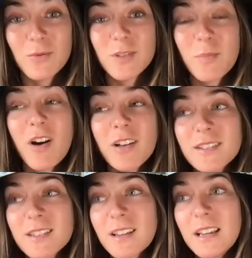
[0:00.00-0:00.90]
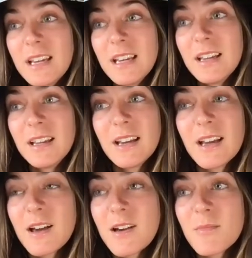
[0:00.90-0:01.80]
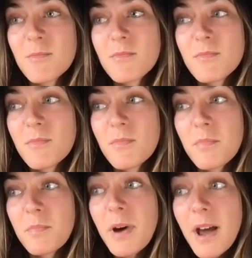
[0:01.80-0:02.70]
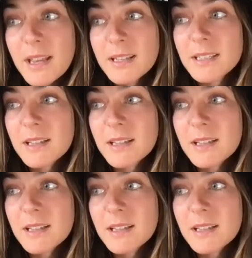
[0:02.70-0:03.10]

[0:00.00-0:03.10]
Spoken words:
in response. But